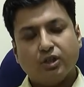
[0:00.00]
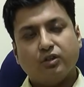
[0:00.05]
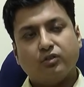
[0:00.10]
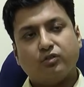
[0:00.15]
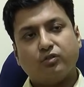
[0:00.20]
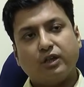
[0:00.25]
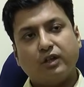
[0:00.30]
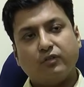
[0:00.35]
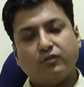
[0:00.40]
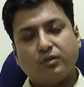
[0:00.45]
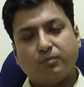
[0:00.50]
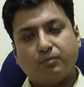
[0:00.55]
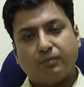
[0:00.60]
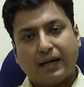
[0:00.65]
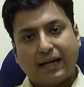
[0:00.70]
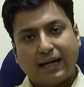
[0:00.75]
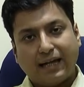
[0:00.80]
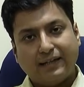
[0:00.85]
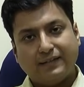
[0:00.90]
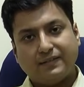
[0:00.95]
So if the
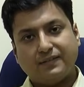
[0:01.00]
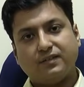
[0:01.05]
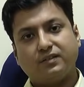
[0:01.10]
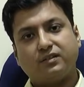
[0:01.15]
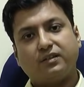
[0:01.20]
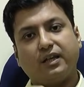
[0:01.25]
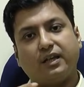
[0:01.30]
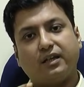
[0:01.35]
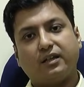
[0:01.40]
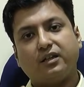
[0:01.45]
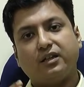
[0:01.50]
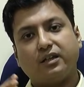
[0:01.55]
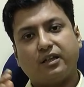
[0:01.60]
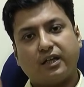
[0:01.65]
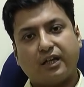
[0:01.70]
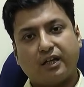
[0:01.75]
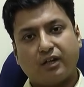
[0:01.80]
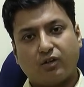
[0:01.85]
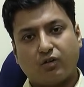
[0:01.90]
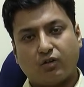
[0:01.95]
bias is taken
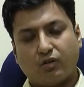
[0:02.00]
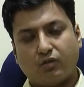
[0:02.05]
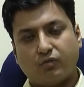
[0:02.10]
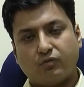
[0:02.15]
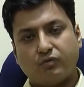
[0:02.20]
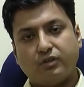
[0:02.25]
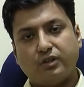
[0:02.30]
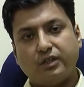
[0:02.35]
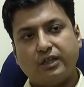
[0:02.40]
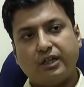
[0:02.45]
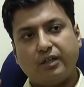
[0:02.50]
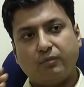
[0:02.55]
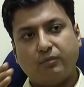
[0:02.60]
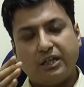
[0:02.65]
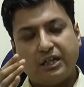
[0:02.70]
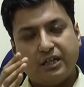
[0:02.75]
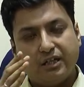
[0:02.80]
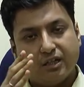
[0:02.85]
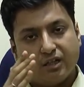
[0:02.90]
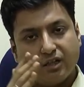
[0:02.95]
care of, the
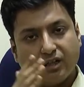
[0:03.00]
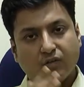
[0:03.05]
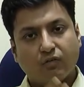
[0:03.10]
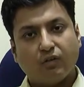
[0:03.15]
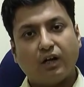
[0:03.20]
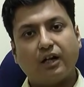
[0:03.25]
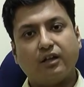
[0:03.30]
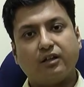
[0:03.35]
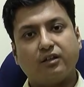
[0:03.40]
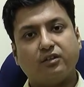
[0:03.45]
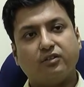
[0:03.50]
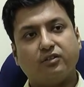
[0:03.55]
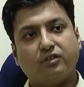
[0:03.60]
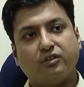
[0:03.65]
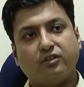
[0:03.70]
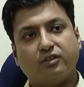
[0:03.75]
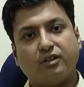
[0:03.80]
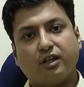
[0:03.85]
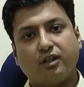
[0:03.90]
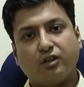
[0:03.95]
immediate advantage
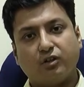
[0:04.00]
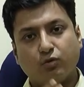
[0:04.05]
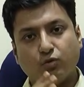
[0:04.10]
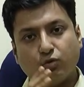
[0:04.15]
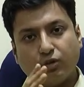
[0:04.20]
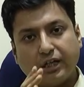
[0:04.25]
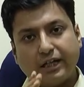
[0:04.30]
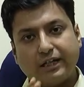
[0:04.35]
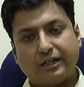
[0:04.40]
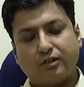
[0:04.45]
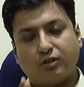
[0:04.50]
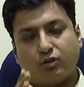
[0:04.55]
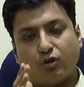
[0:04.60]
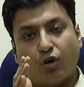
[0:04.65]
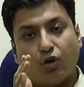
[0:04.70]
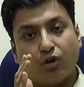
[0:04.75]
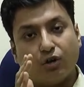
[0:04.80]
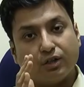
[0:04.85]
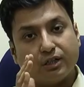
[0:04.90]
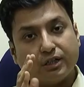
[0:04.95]
is that you get
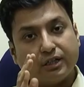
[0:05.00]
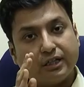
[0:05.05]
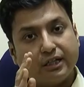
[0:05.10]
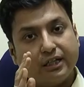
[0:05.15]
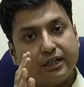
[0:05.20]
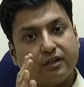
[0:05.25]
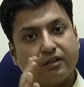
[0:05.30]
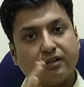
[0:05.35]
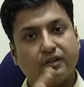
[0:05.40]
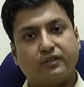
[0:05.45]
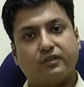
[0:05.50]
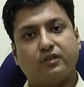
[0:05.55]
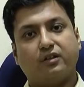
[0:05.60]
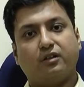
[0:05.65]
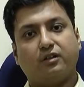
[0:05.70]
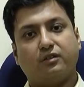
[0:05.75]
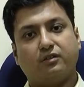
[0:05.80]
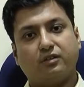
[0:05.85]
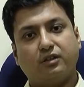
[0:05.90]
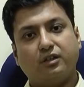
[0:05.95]
concrete
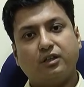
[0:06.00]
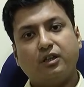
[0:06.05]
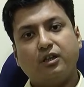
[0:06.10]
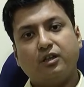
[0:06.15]
results.